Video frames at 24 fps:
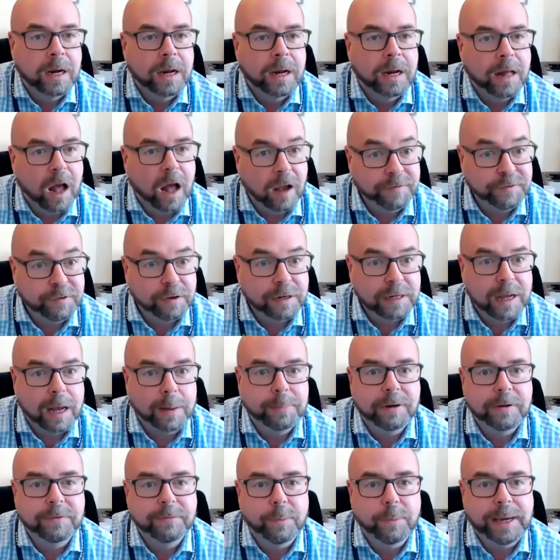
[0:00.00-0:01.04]
After a
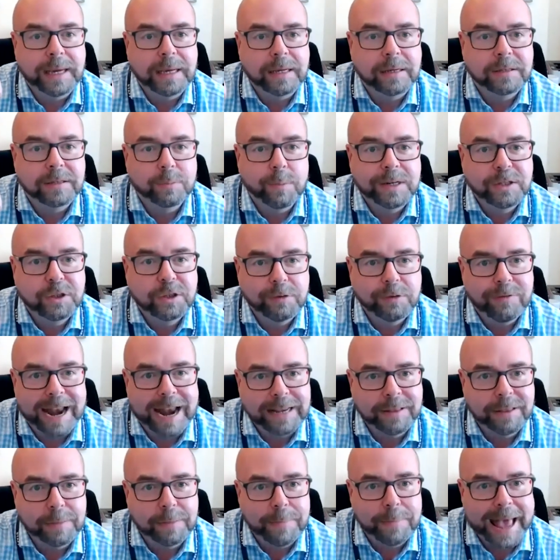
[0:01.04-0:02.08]
couple of weeks, when she
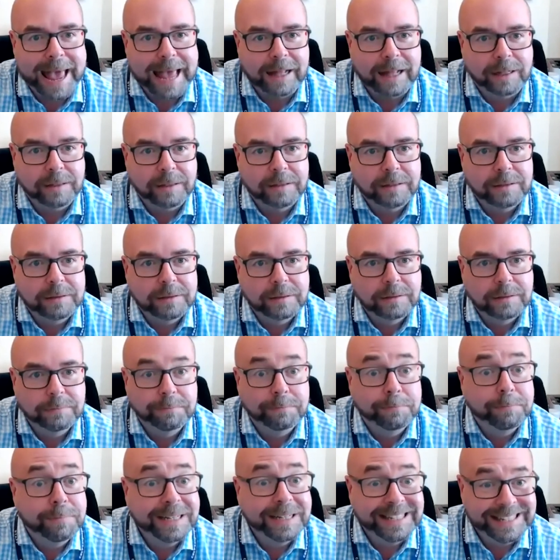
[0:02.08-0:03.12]
rang the bell
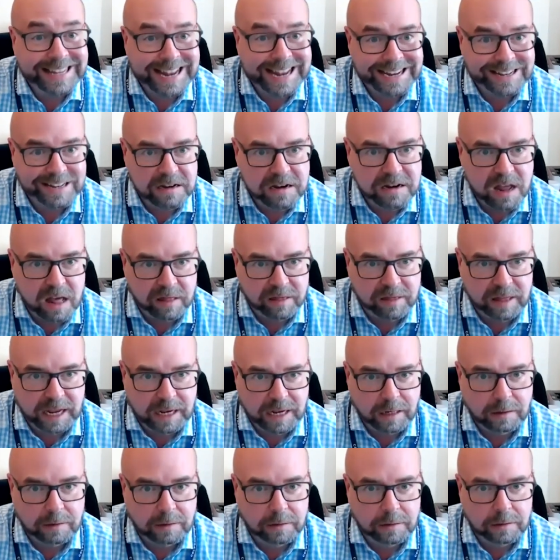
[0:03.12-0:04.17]
but said
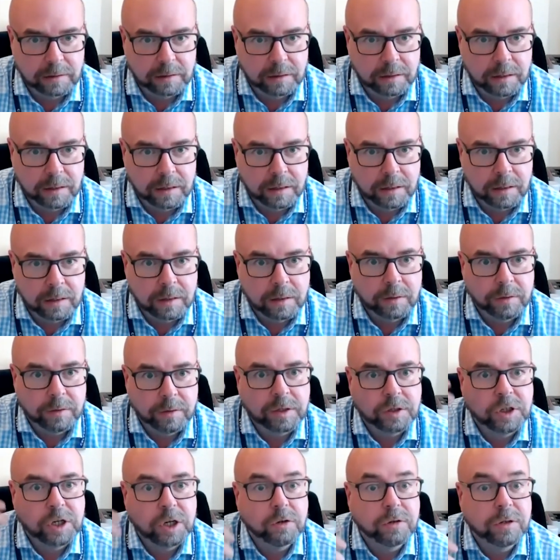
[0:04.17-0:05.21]
nothing, the
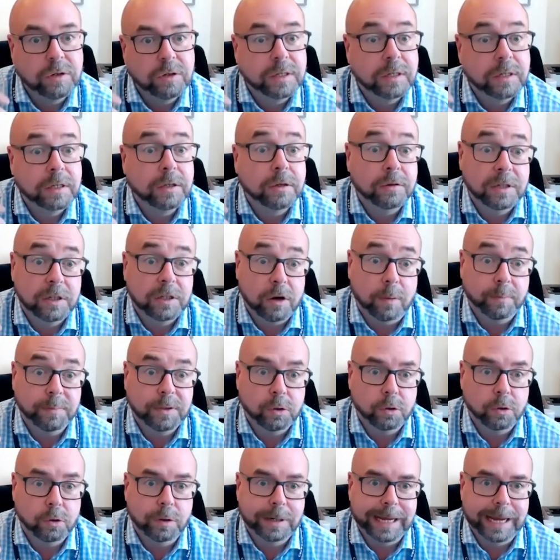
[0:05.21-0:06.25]
students had stopped
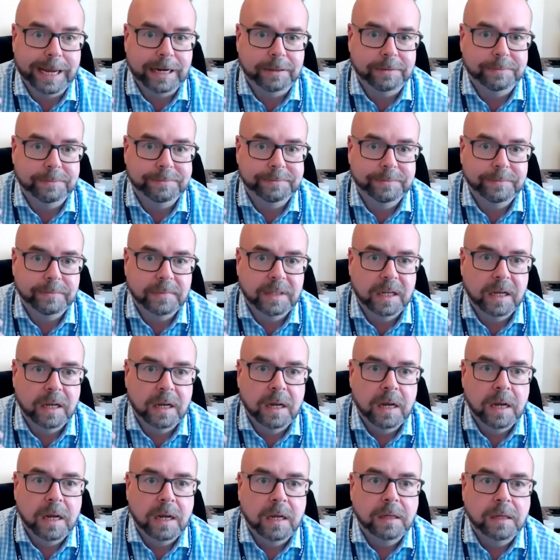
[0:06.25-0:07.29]
talking.
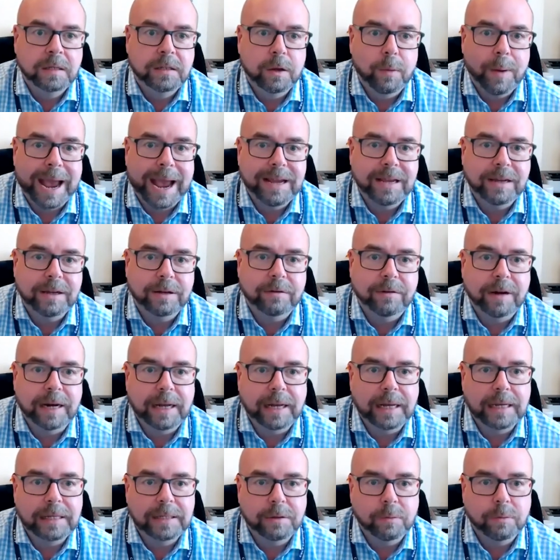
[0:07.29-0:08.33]
So
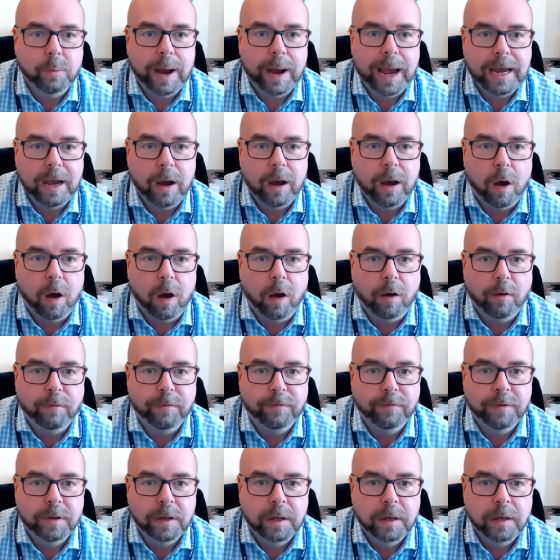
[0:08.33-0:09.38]
anchoring is a way of
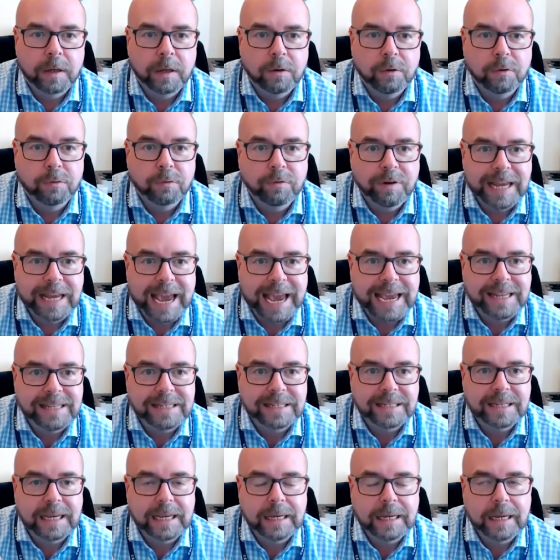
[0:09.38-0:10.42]

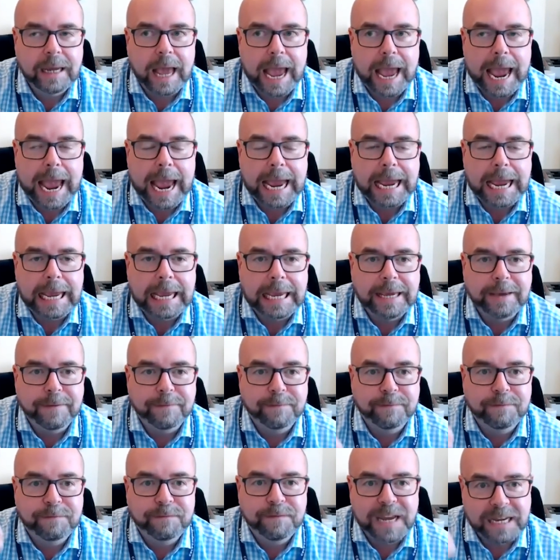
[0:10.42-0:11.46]
creating a
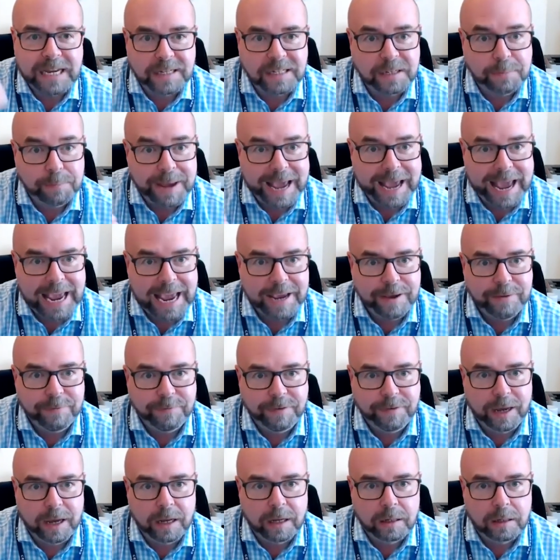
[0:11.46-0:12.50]
fixed
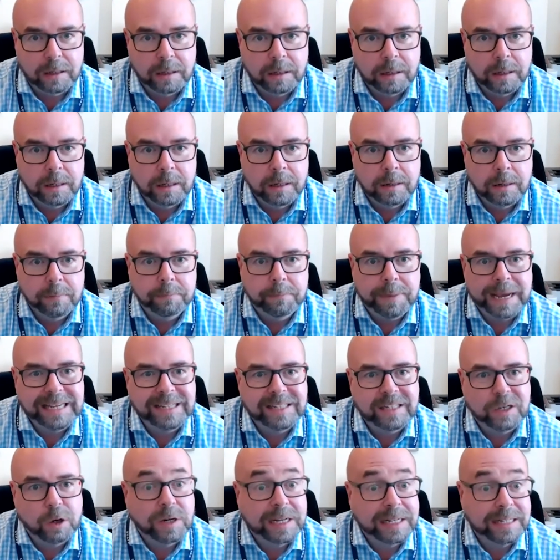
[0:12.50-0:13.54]
behavior
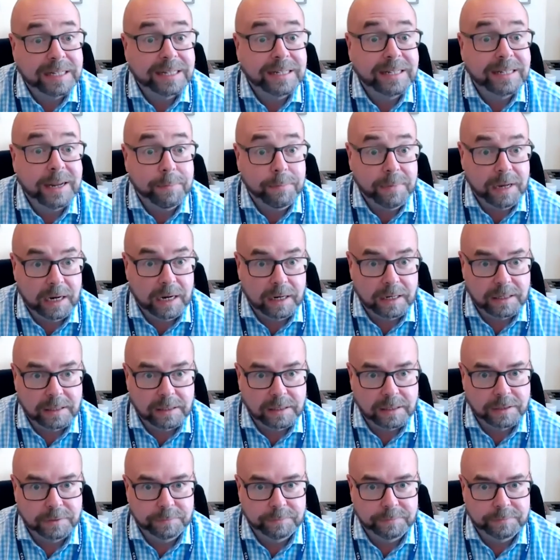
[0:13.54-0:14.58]
based on a
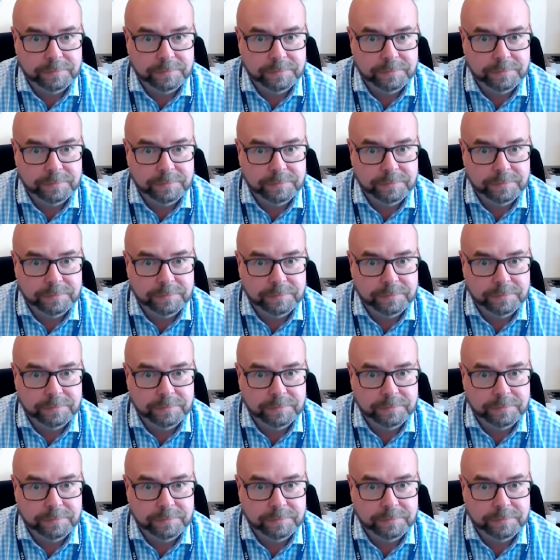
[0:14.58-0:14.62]
stimulus.